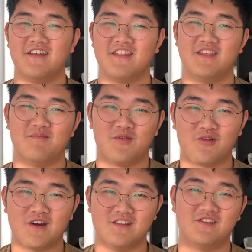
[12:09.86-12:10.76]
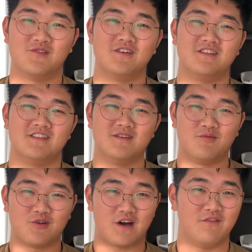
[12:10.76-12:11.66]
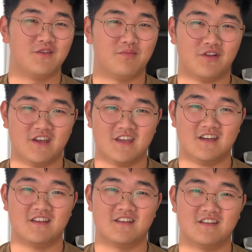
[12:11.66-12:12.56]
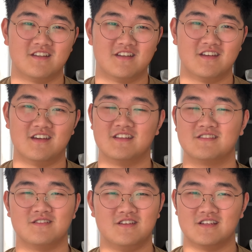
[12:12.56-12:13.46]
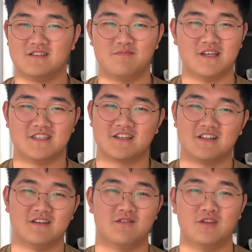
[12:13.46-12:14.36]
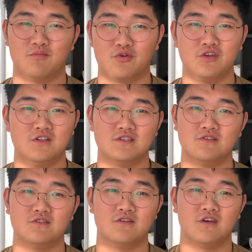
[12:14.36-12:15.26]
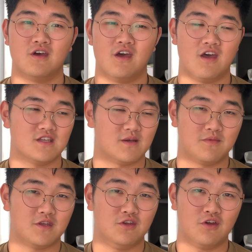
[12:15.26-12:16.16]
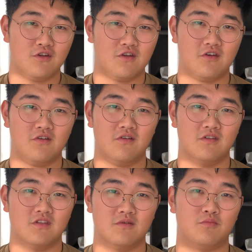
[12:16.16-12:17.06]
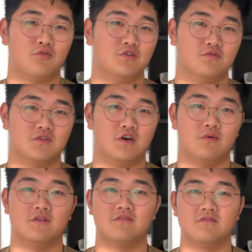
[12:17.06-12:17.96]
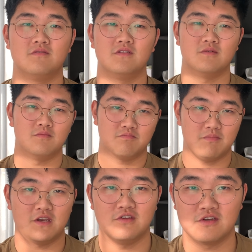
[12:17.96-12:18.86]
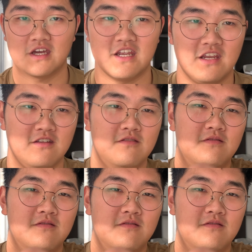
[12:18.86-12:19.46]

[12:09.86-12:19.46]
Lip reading: The more I do it, the more comfortable I get. And so, yeah, basically, the more you do something you don't know, the more you'll know it, the better you get at it.